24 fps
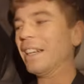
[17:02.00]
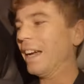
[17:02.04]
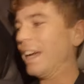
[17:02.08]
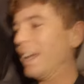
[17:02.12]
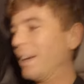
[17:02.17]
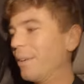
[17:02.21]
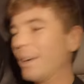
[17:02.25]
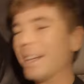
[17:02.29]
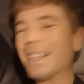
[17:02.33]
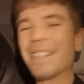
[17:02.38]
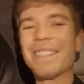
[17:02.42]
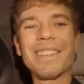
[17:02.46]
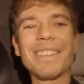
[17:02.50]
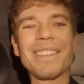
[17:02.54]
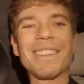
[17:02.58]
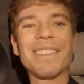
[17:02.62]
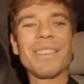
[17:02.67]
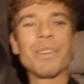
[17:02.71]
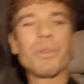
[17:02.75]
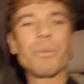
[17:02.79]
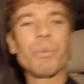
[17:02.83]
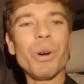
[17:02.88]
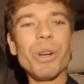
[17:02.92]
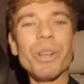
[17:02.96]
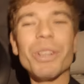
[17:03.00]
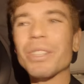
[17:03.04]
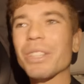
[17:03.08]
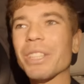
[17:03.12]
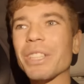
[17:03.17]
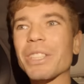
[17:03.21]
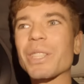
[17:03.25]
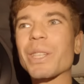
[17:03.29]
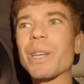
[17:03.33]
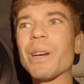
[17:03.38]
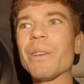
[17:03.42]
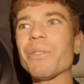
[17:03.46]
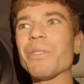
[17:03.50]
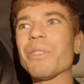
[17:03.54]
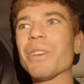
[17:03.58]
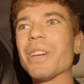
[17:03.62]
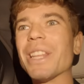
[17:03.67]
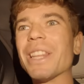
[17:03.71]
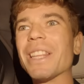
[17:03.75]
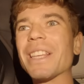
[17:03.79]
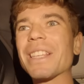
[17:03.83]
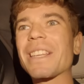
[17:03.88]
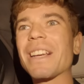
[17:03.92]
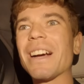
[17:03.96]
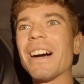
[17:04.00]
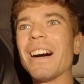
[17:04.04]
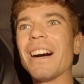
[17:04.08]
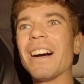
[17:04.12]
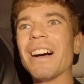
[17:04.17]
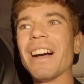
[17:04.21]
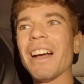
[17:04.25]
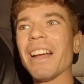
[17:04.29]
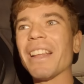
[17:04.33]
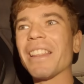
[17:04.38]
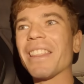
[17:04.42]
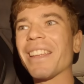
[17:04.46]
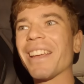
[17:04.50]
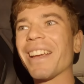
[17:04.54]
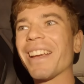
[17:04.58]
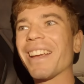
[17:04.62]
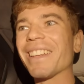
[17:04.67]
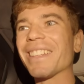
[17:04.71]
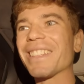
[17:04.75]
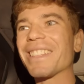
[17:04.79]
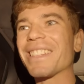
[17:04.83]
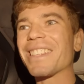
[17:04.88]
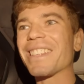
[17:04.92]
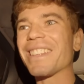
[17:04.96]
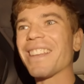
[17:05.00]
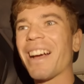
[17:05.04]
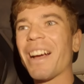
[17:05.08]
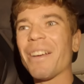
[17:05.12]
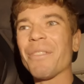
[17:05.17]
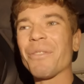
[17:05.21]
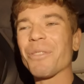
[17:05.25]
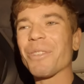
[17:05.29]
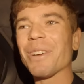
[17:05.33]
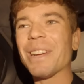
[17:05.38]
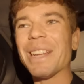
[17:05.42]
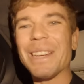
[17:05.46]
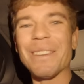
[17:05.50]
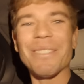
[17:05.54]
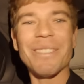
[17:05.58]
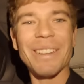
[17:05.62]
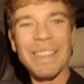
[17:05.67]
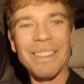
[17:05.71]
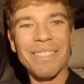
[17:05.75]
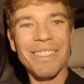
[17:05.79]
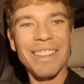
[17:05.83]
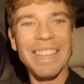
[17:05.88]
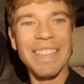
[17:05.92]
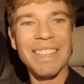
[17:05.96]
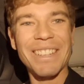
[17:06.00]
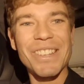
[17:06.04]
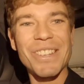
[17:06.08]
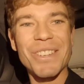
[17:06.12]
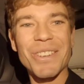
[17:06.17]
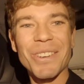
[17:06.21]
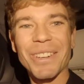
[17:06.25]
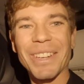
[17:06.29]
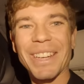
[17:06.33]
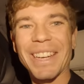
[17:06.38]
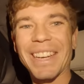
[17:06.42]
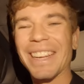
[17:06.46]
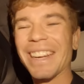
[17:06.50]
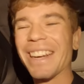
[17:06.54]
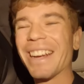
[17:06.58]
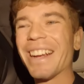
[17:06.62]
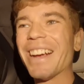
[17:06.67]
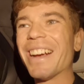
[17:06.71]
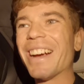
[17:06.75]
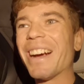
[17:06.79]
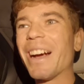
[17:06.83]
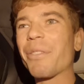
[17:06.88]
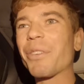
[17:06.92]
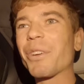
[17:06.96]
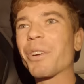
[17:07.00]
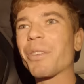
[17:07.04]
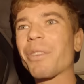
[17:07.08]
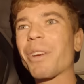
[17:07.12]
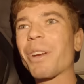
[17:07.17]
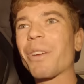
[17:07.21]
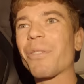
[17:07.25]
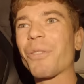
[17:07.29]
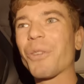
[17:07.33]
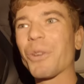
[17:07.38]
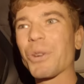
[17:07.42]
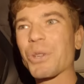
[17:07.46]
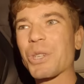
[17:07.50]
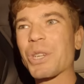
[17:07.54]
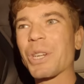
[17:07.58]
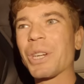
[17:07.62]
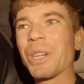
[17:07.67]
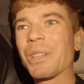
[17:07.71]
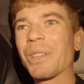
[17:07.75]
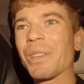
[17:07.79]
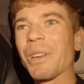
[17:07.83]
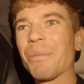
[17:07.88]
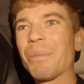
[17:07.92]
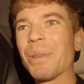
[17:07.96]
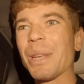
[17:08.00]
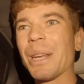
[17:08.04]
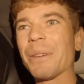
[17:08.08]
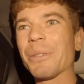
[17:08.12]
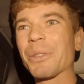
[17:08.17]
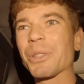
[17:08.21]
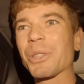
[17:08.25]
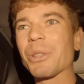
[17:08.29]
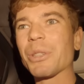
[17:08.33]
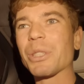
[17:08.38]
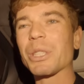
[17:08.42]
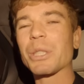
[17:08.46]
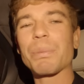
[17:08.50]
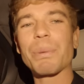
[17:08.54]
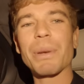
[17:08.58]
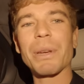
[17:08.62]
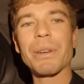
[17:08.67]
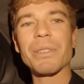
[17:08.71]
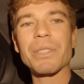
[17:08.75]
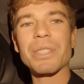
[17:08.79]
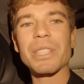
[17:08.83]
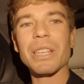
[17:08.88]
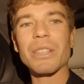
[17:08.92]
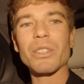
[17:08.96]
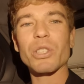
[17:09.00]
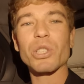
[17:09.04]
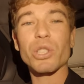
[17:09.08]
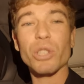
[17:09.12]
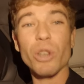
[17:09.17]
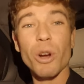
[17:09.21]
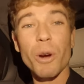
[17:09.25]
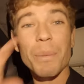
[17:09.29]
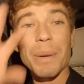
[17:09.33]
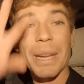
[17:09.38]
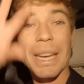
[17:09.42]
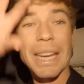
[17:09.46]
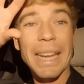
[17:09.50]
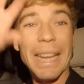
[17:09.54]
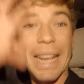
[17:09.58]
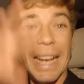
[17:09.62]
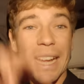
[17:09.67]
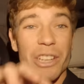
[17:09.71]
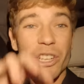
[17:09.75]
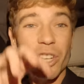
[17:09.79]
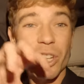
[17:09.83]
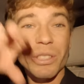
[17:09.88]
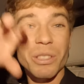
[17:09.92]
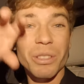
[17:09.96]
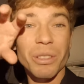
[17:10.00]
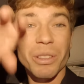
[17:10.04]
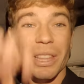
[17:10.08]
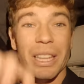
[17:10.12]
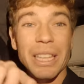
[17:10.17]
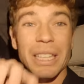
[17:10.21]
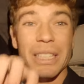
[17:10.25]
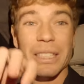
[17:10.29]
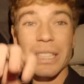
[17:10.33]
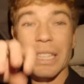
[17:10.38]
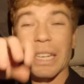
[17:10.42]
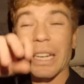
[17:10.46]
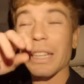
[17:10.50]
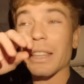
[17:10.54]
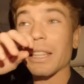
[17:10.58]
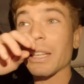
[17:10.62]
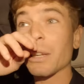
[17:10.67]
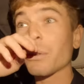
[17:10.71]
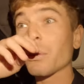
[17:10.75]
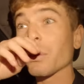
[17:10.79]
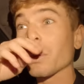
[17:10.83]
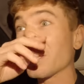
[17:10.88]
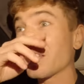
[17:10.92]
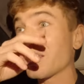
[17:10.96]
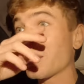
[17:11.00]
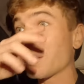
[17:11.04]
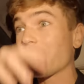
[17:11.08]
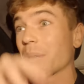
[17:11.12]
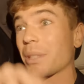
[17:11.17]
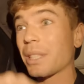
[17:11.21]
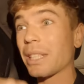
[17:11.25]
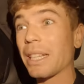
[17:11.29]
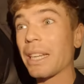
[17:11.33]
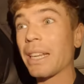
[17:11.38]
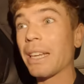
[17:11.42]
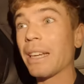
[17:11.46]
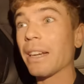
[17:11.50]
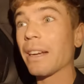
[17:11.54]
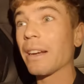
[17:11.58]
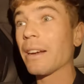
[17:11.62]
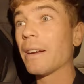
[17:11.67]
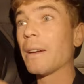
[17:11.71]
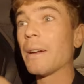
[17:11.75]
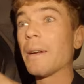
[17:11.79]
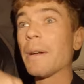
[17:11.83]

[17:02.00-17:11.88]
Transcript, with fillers: Anyways, what a discovery this car i think it's i've really really really enjoyed it i feel very fortunate to have been able to experience it so many gadgets on this that i think we'll end up seeing